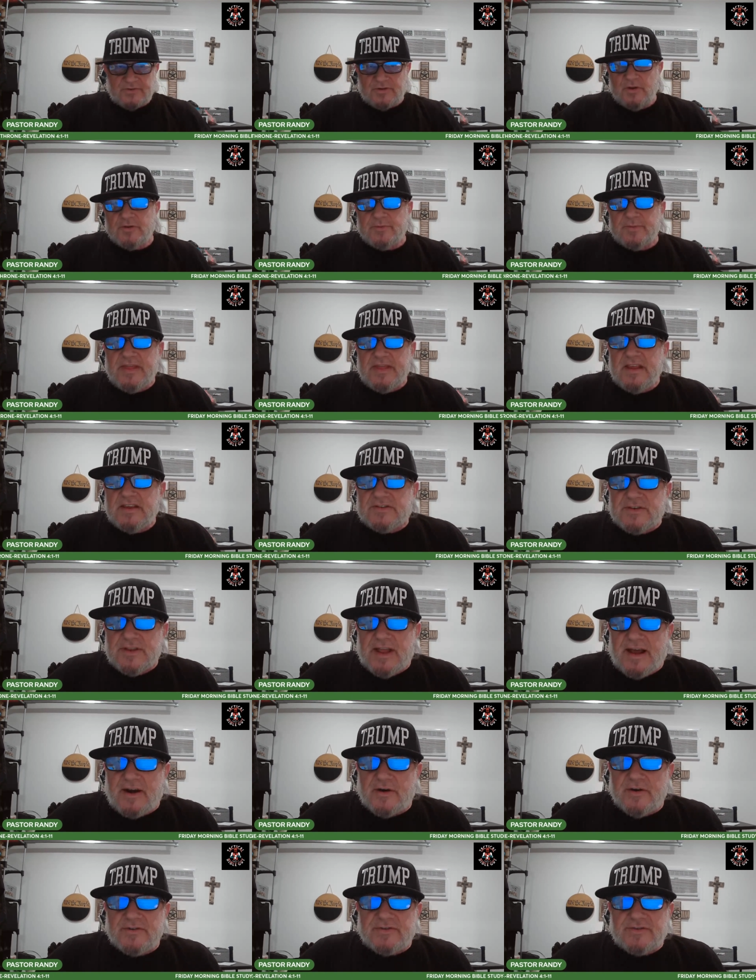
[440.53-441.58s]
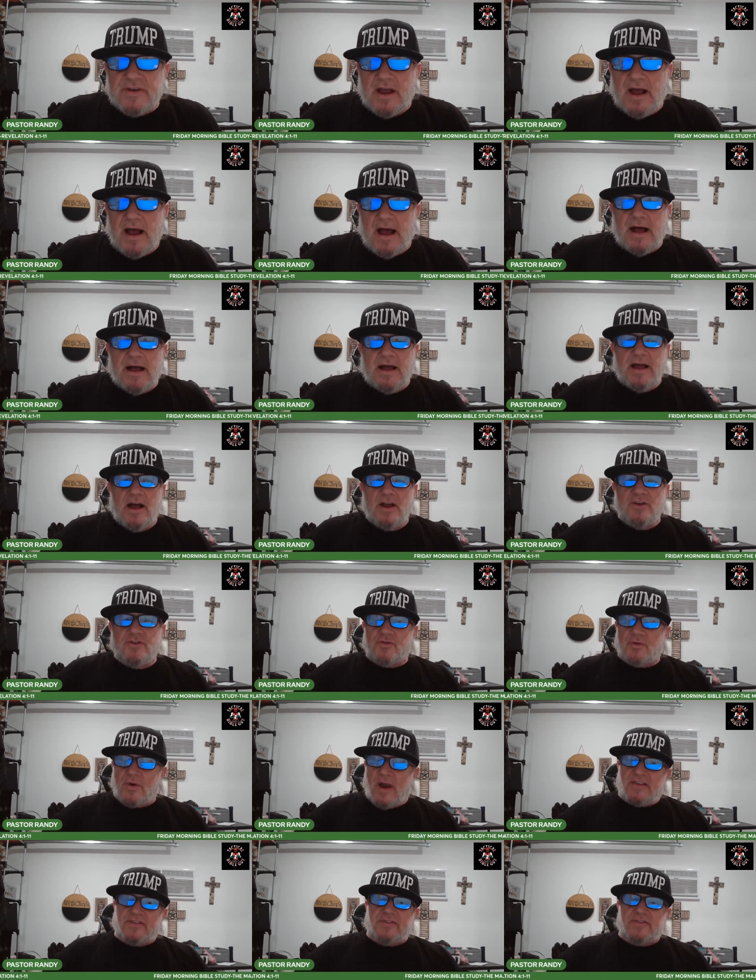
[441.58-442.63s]
excuse me, these letters uh,
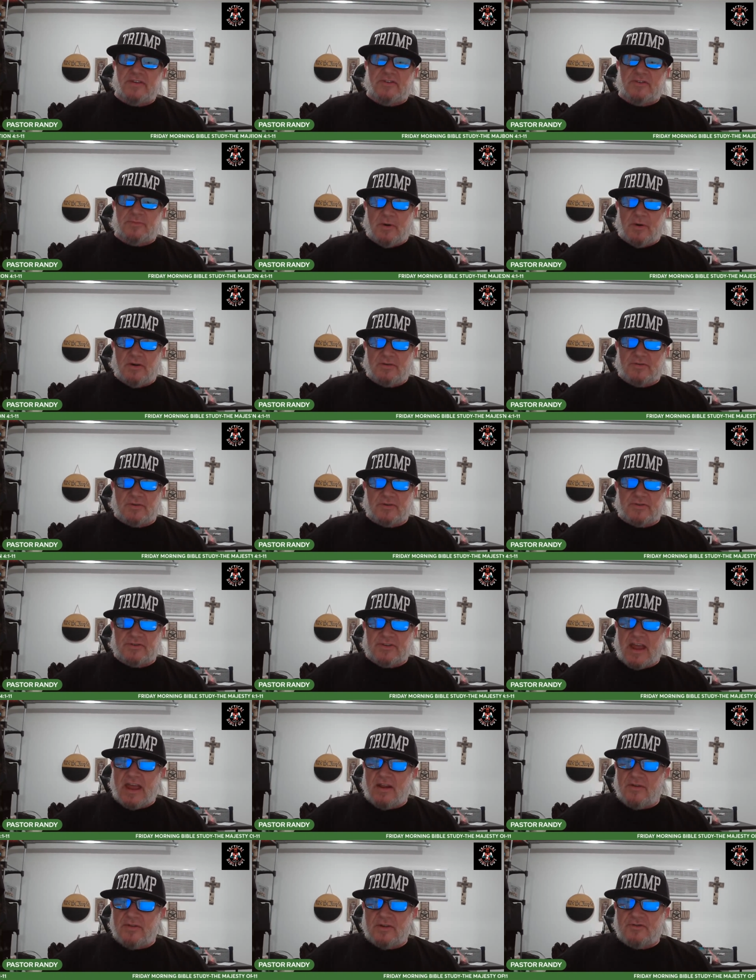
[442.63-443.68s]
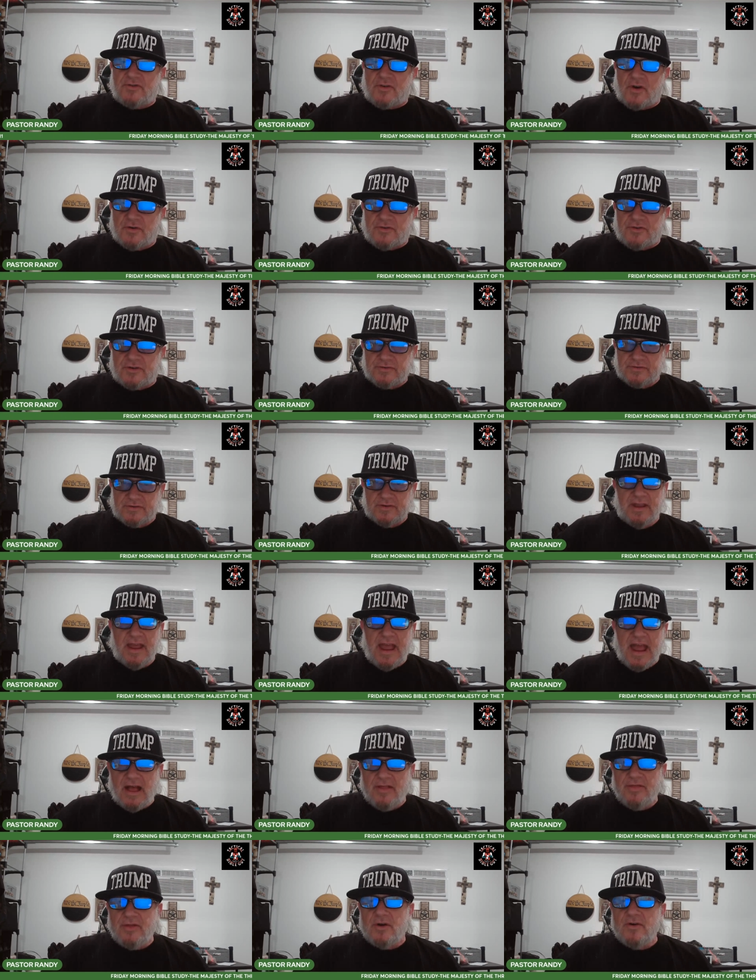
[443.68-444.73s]
address the spiritual state of the churches
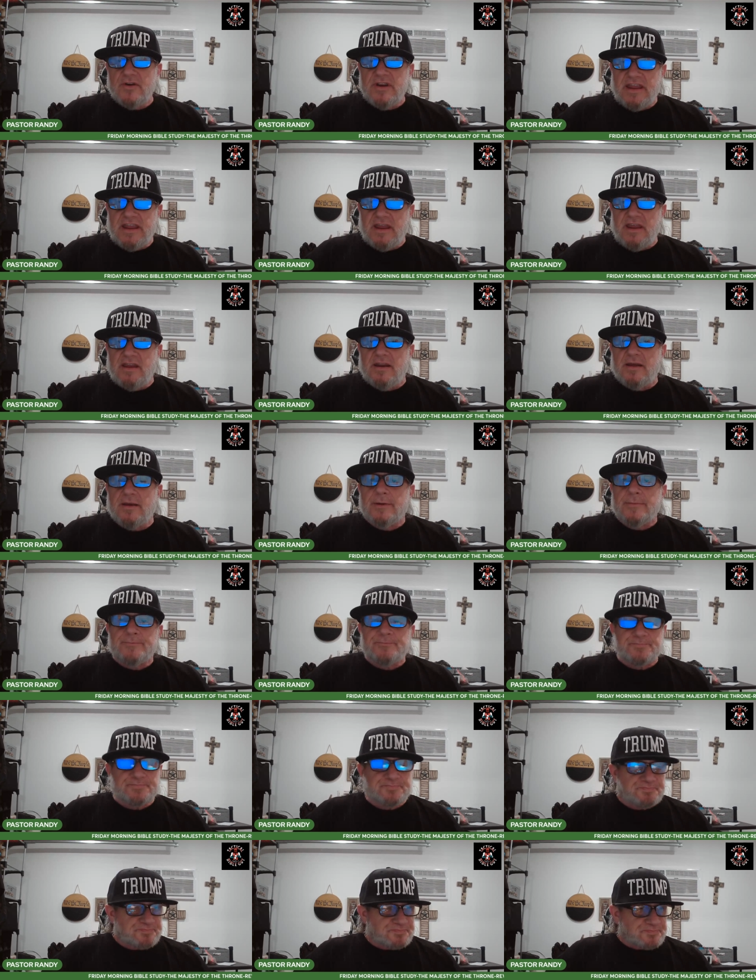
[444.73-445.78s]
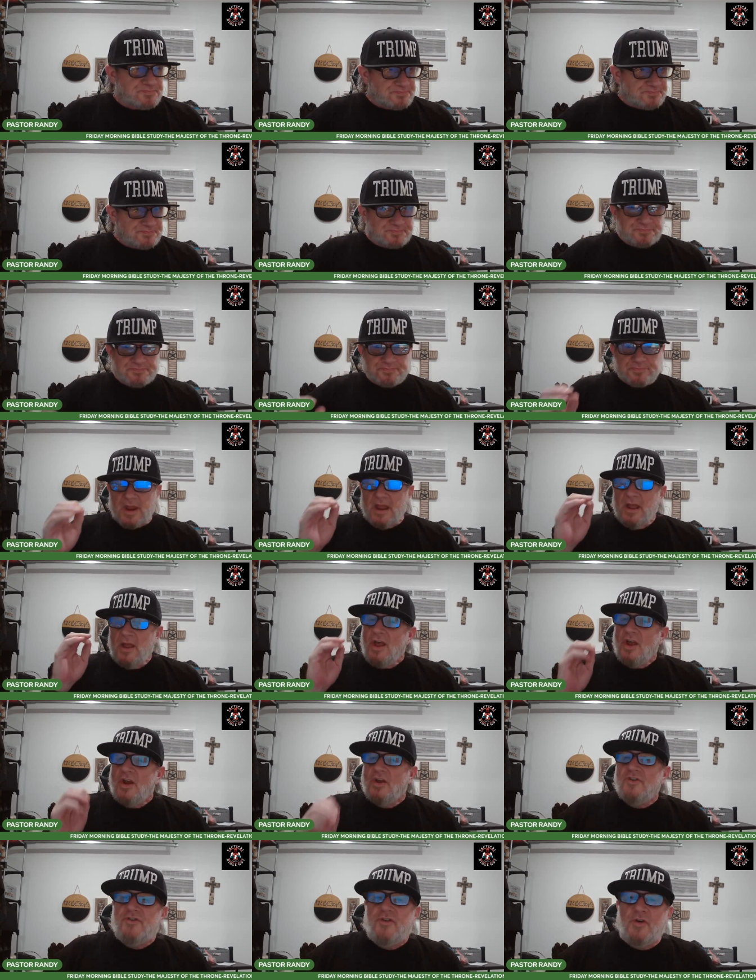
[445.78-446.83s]
and their need
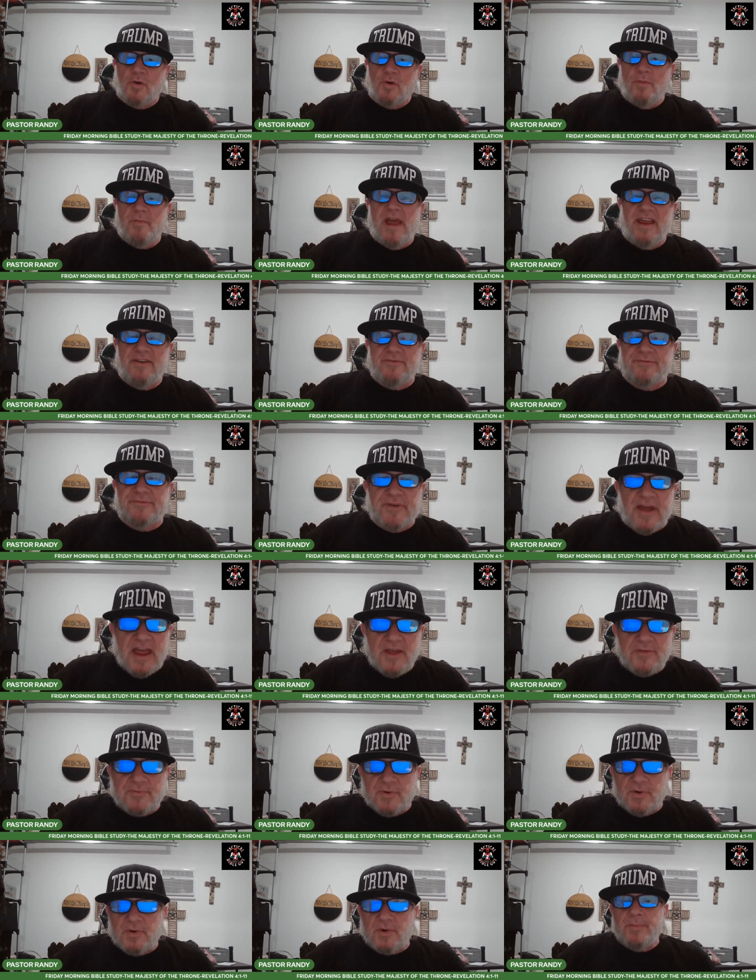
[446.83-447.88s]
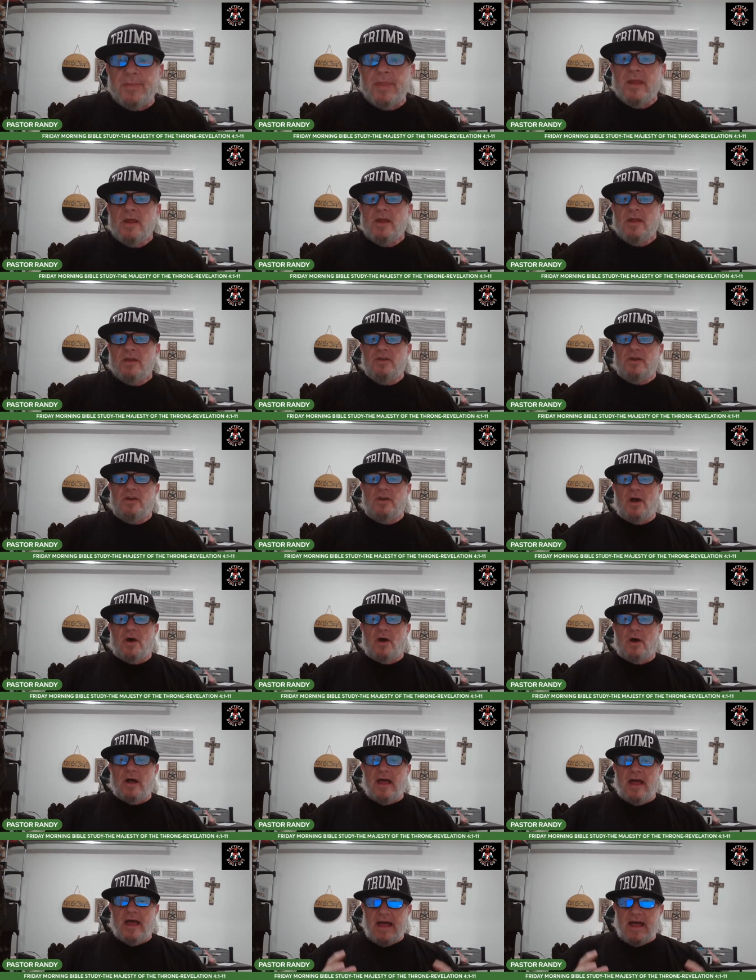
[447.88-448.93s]
to remain faithful, you
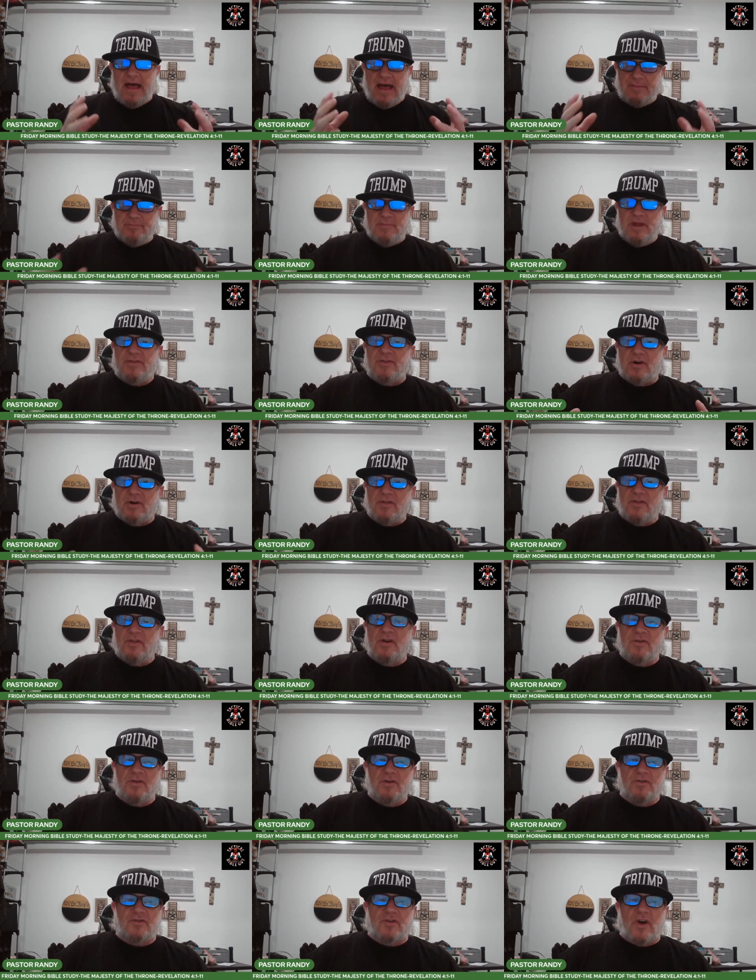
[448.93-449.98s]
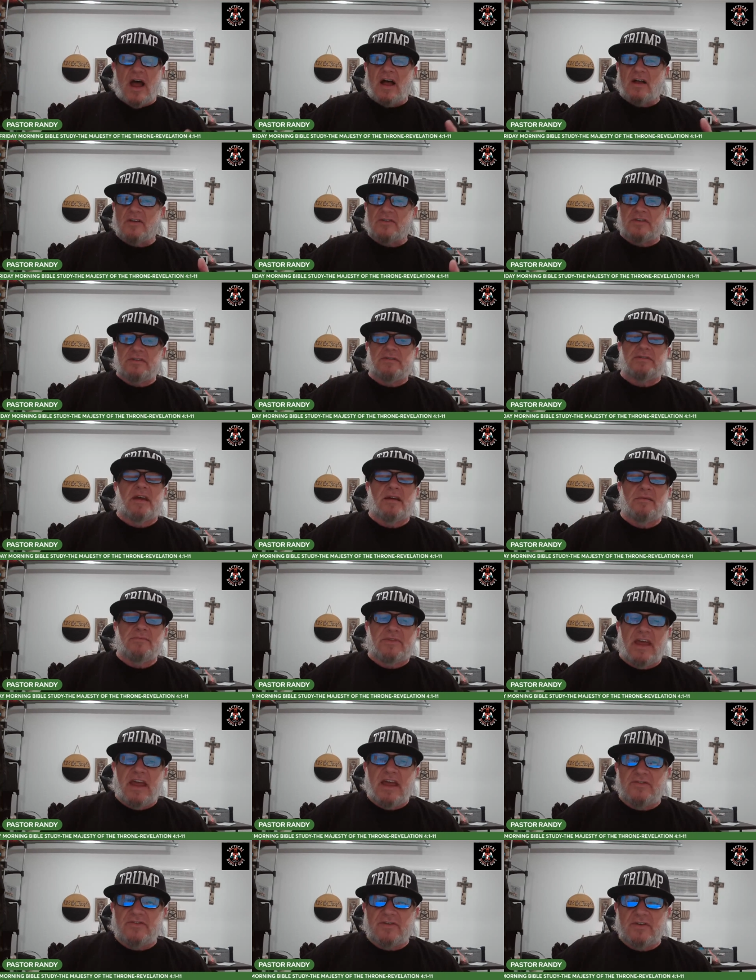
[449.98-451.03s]
know, amid their, their, their trials and
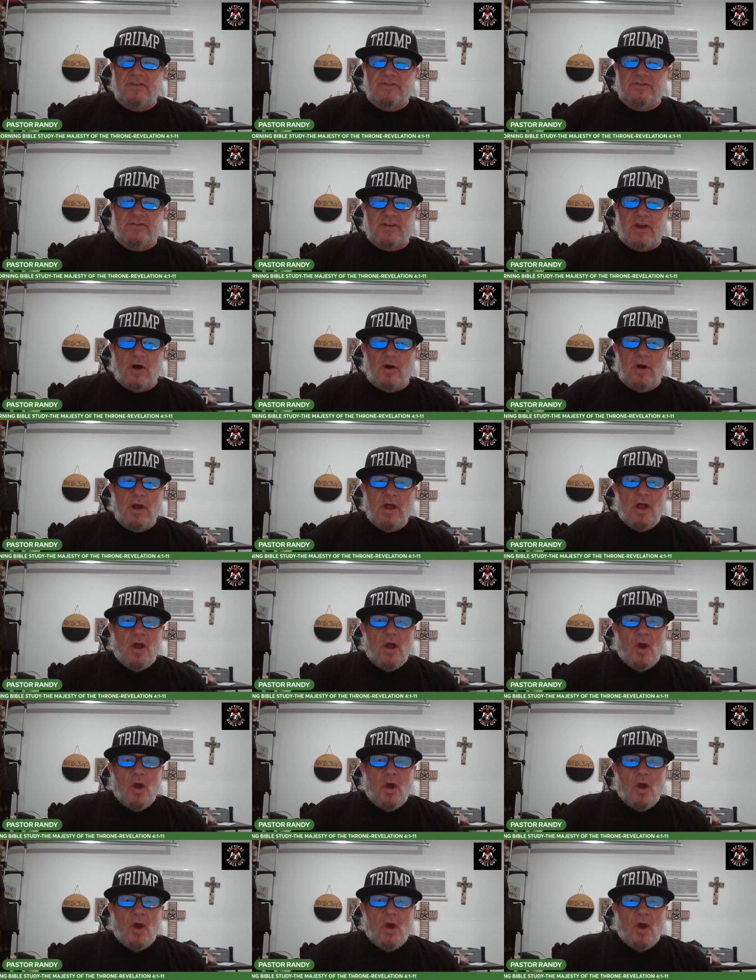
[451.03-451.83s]
temptations. So